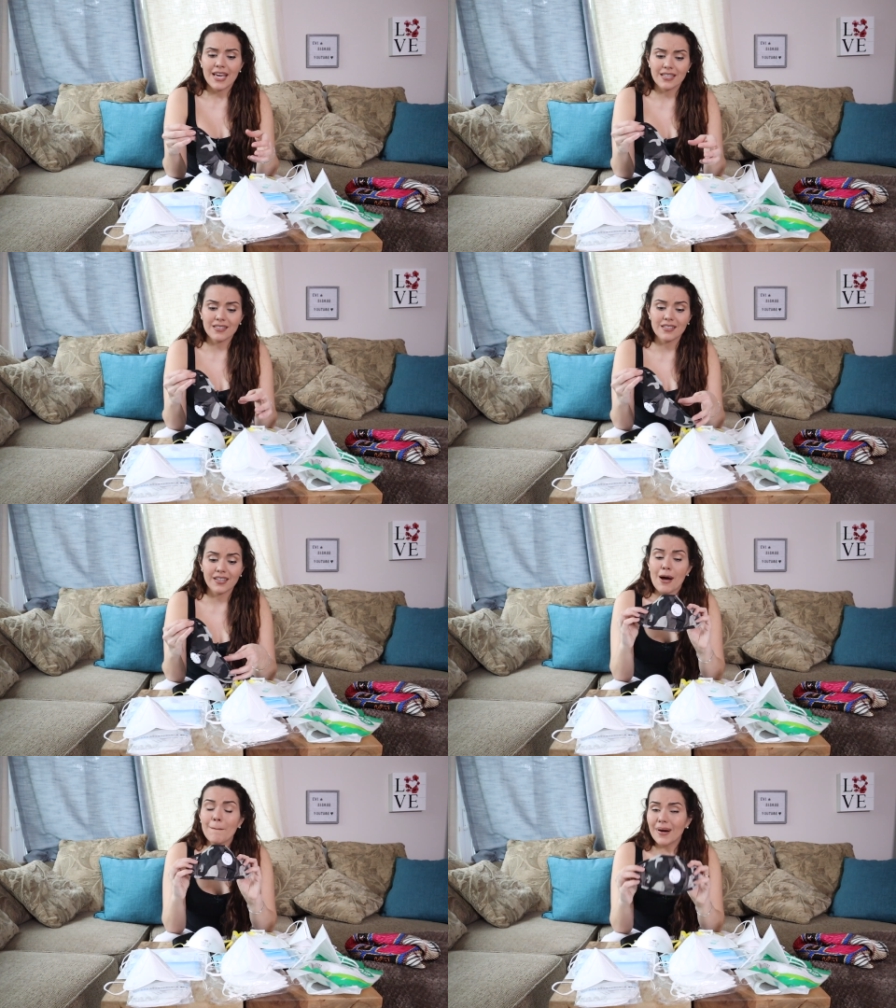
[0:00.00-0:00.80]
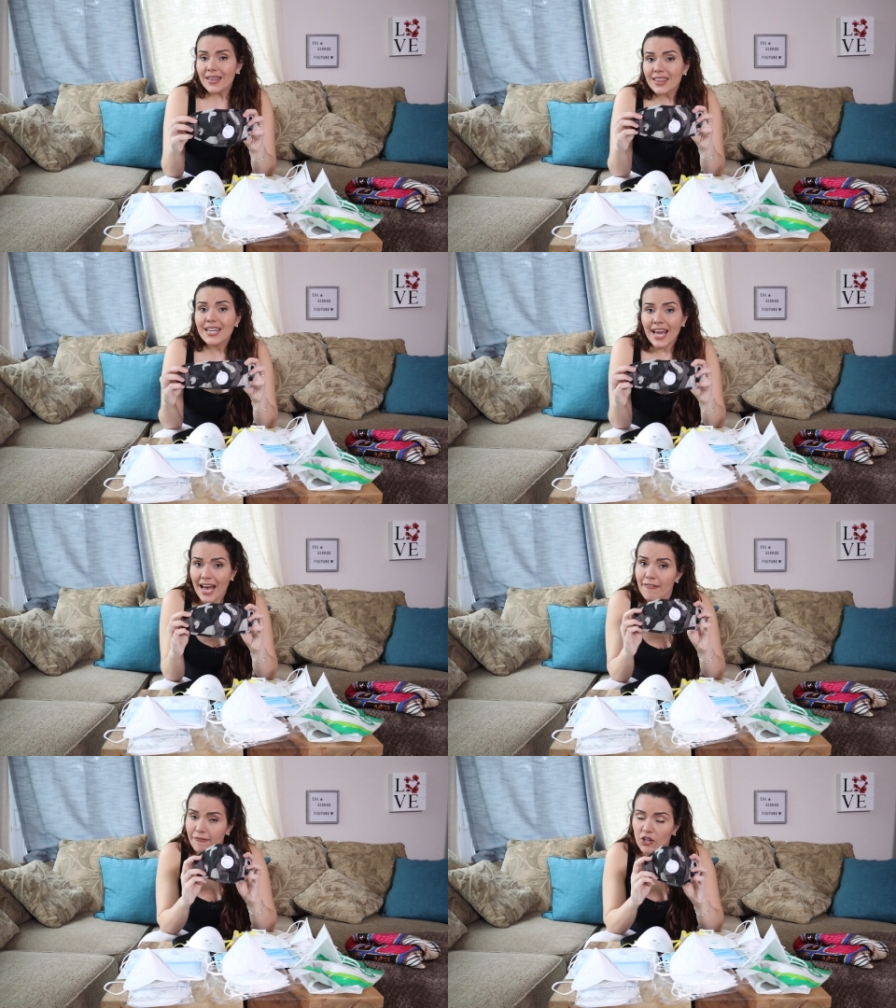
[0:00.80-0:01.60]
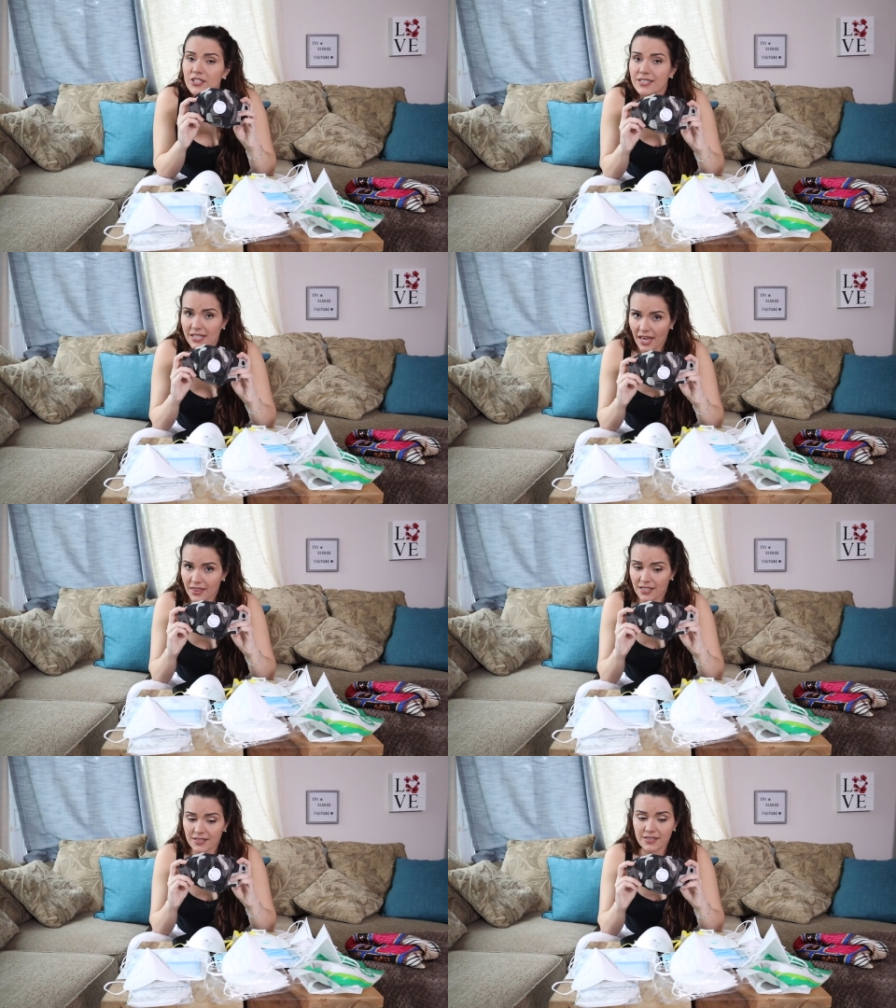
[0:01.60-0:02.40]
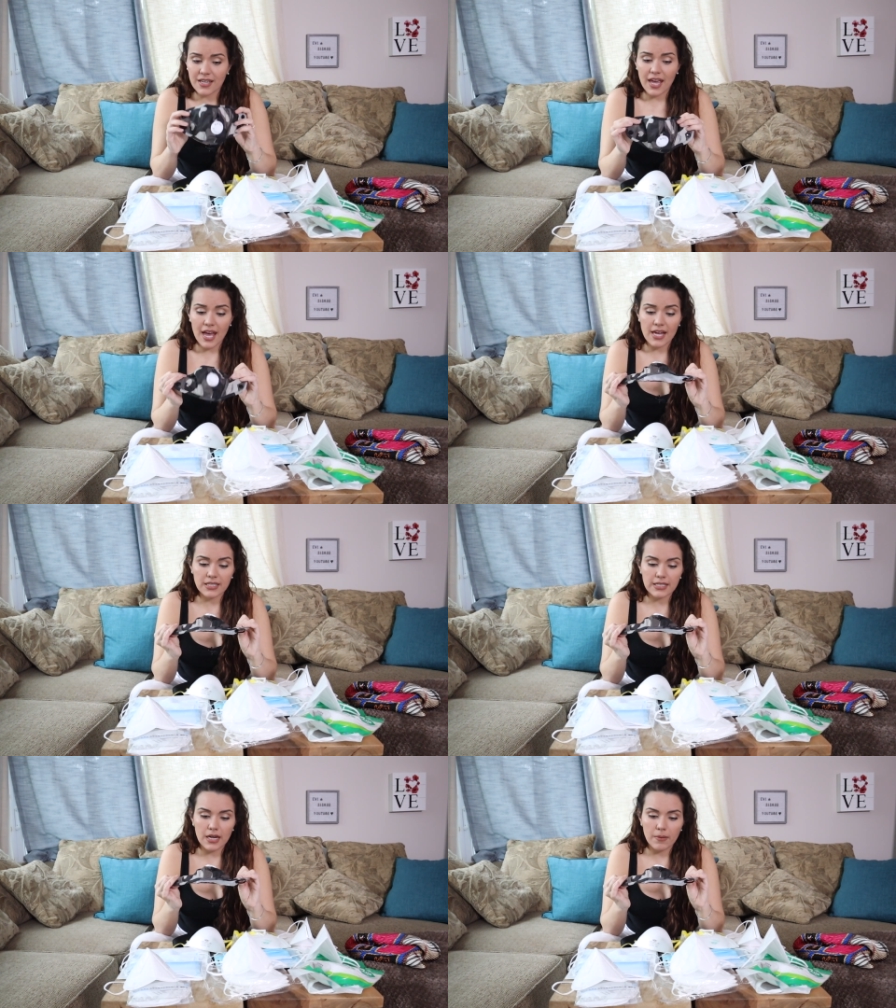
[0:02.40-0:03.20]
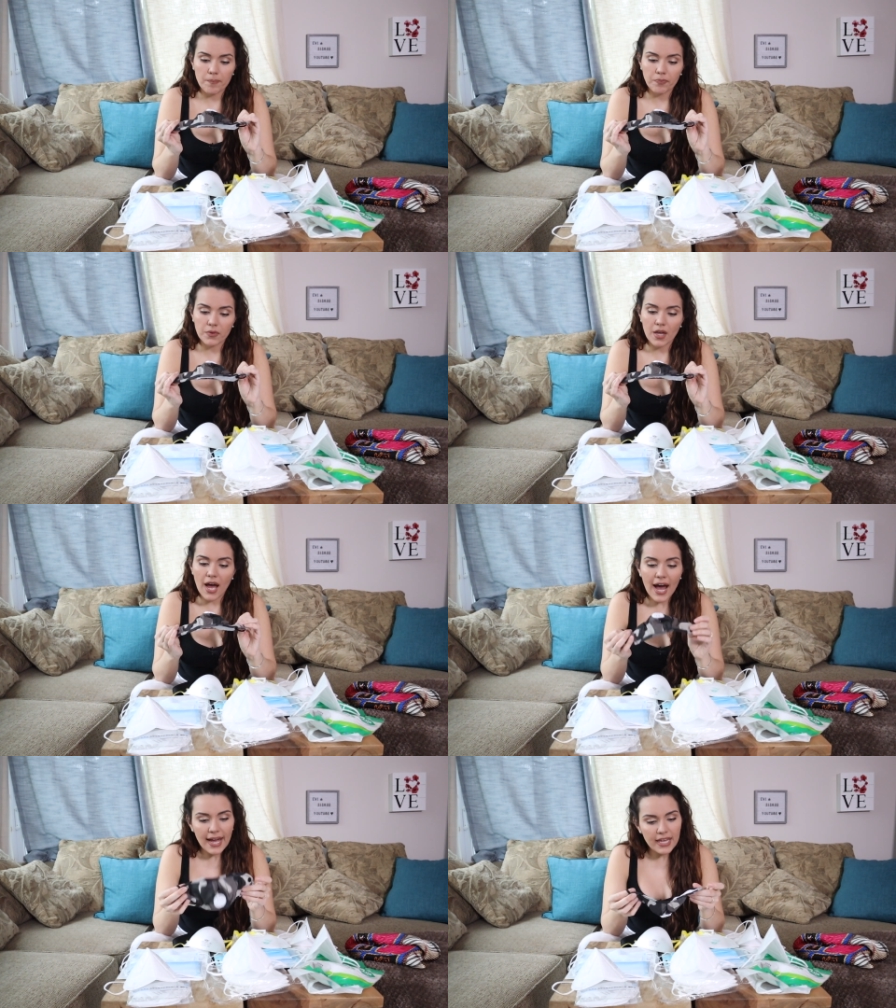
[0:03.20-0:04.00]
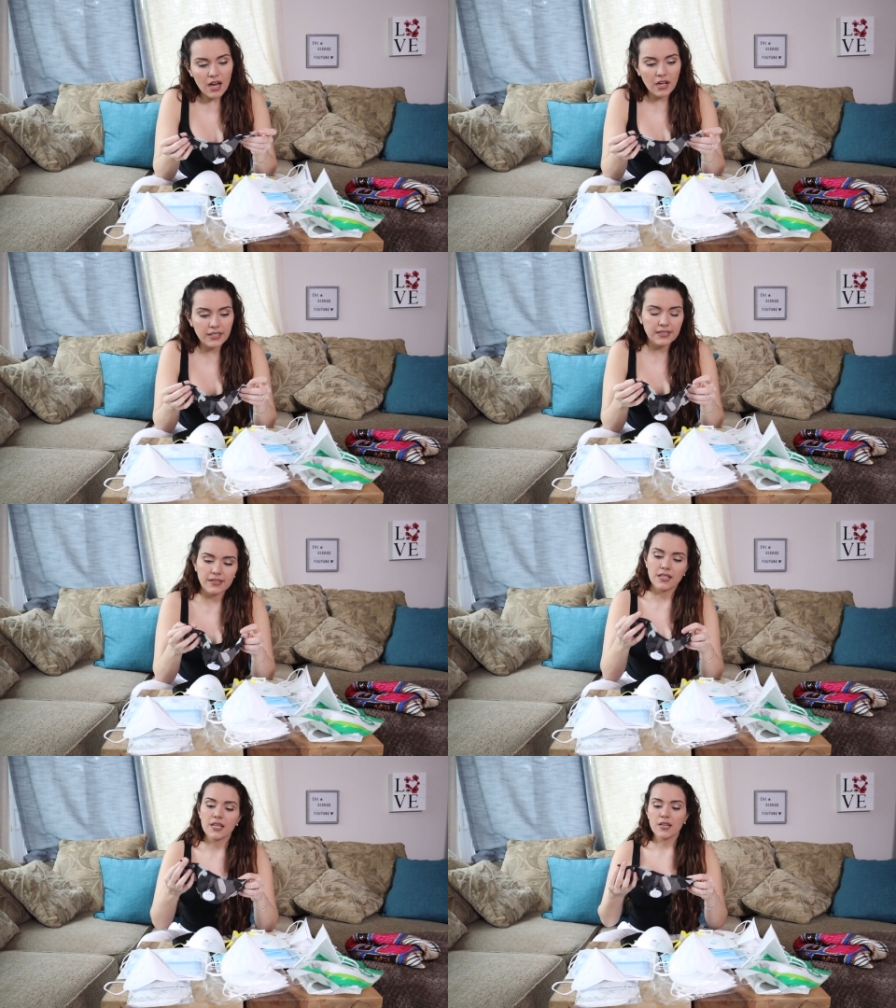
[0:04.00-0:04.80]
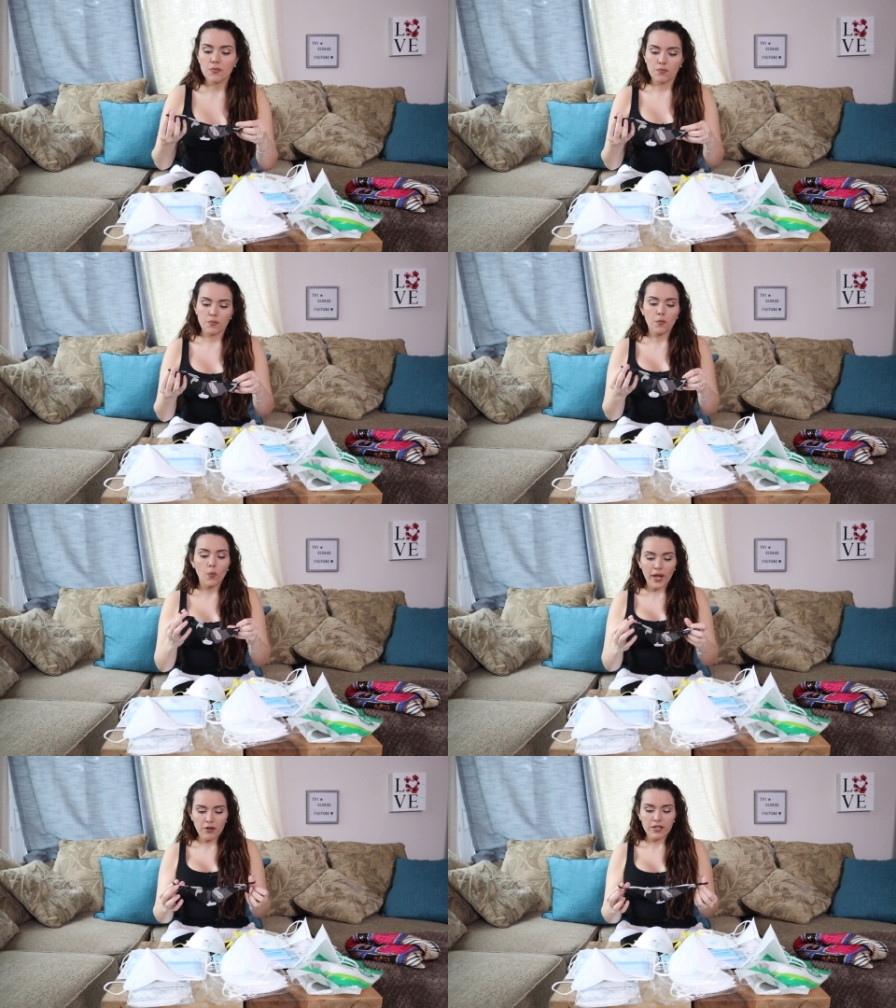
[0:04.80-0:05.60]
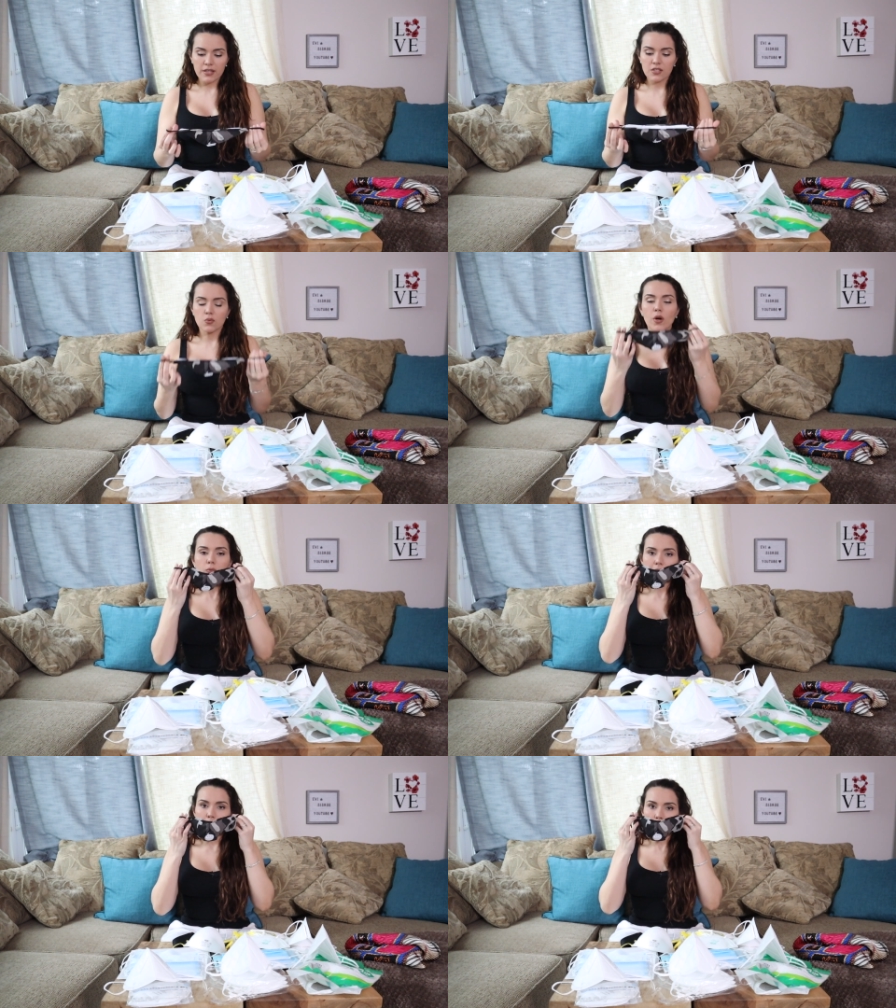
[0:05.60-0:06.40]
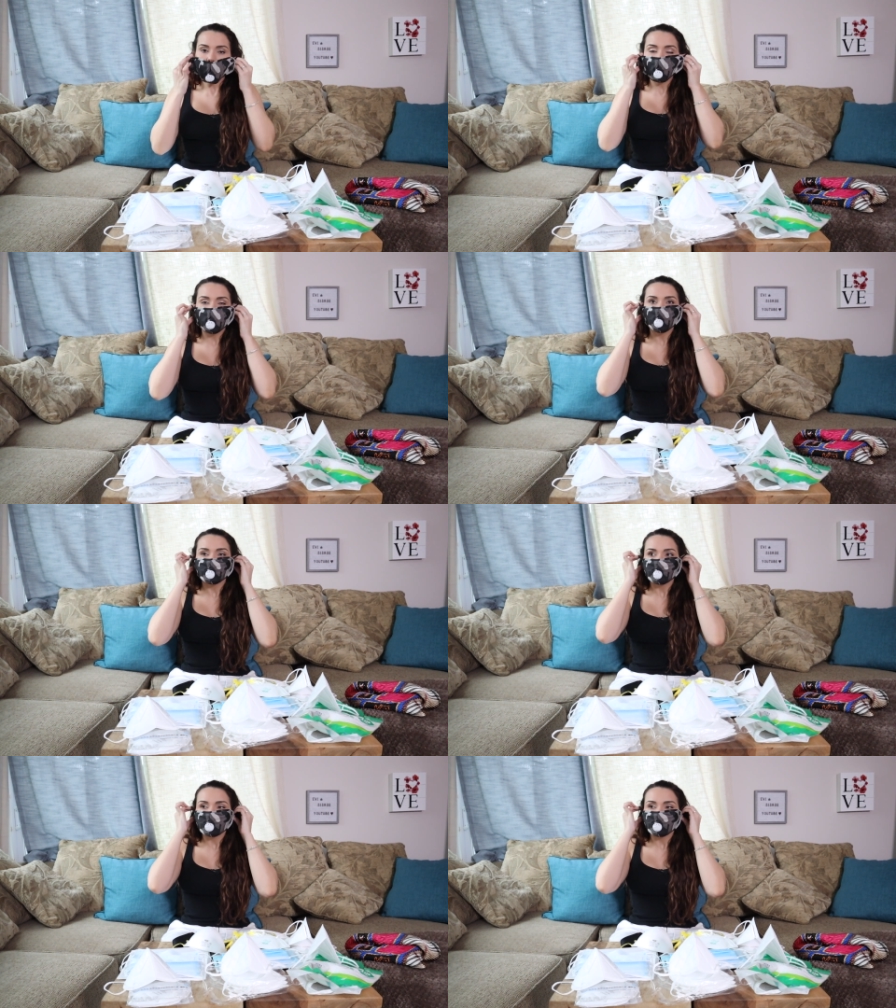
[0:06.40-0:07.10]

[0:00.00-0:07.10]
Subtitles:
It took a month and a half for us to get this. And I honestly, wearing this one, when I put it,